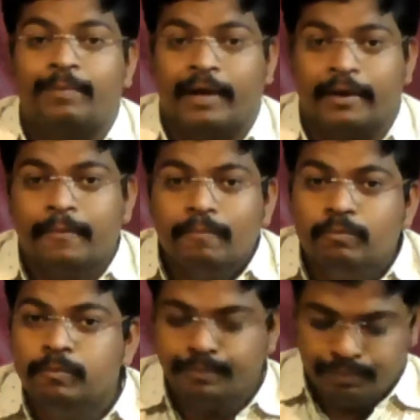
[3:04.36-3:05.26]
happening?
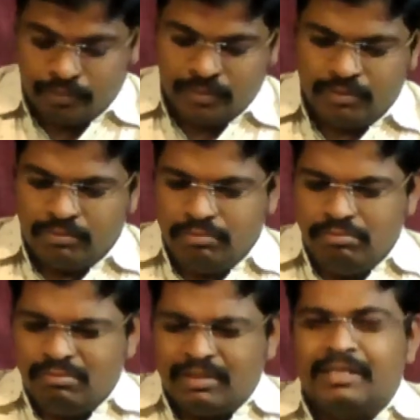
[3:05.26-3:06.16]

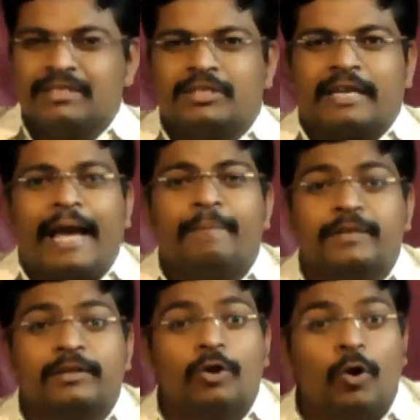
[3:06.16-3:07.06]
This
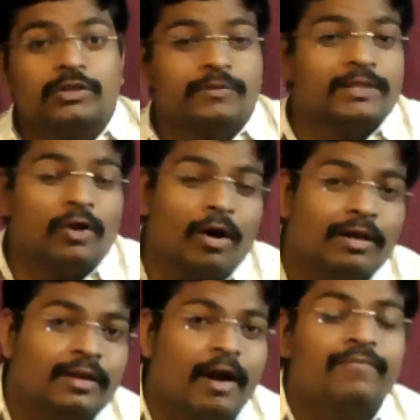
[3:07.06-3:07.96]
captain goes with
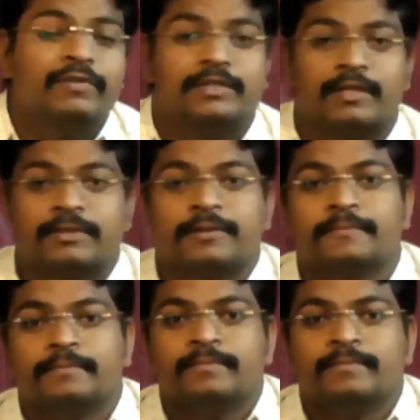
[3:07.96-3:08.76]
all the officers,